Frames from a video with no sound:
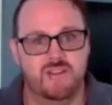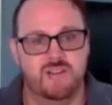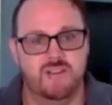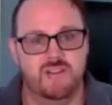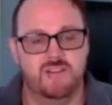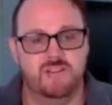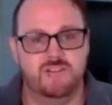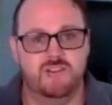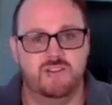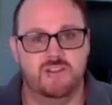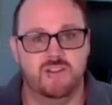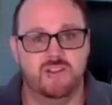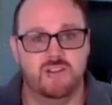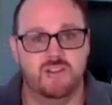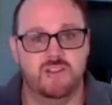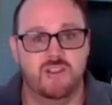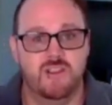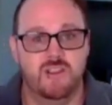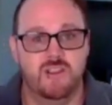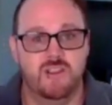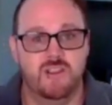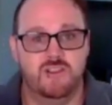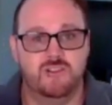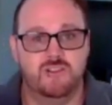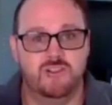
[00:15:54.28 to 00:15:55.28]
to
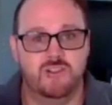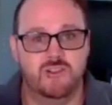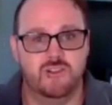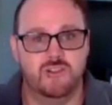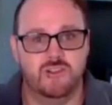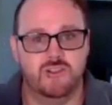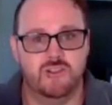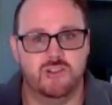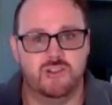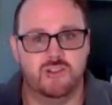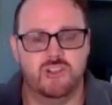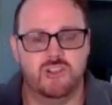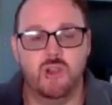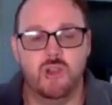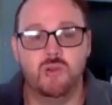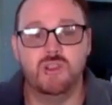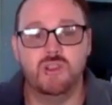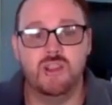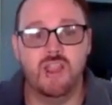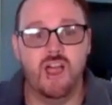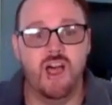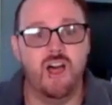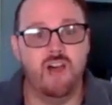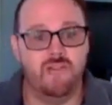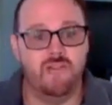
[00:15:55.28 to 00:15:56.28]
show
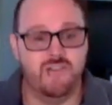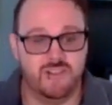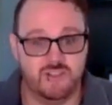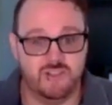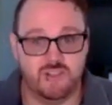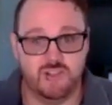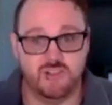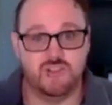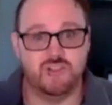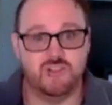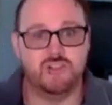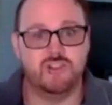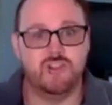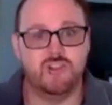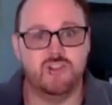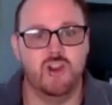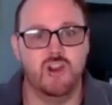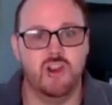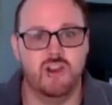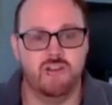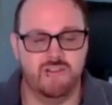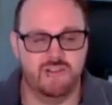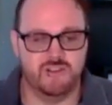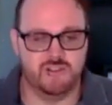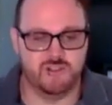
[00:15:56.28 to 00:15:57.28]
love and to
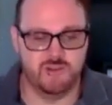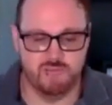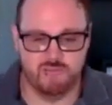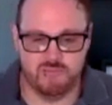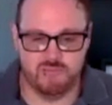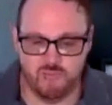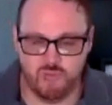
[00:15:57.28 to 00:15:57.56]
serve and to